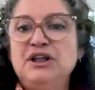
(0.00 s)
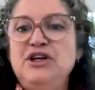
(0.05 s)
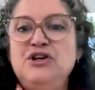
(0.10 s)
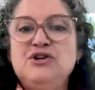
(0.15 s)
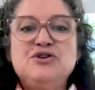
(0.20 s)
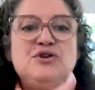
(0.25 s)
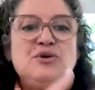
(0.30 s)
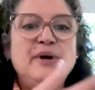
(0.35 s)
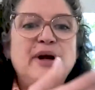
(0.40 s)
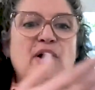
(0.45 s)
you're
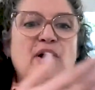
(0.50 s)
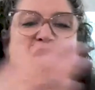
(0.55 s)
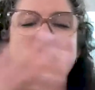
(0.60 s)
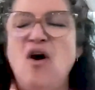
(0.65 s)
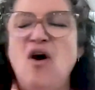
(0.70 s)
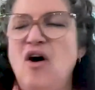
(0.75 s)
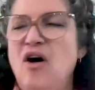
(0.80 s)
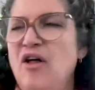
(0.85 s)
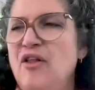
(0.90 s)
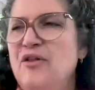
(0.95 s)
doing
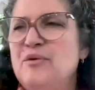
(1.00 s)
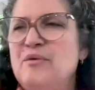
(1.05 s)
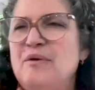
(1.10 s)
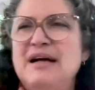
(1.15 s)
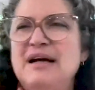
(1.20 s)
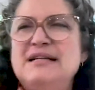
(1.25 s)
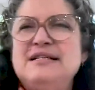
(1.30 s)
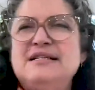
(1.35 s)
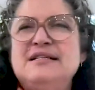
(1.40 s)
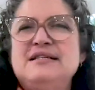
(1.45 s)
all the
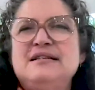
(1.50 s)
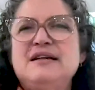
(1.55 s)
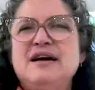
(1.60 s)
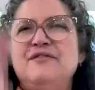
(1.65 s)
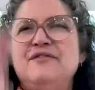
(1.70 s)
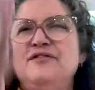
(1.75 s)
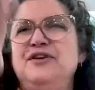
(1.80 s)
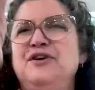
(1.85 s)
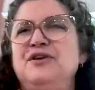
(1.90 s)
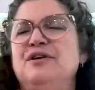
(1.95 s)
right
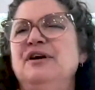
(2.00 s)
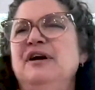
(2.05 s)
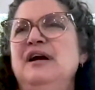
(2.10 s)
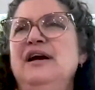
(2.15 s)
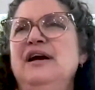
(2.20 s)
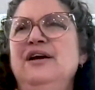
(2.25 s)
stuff, you're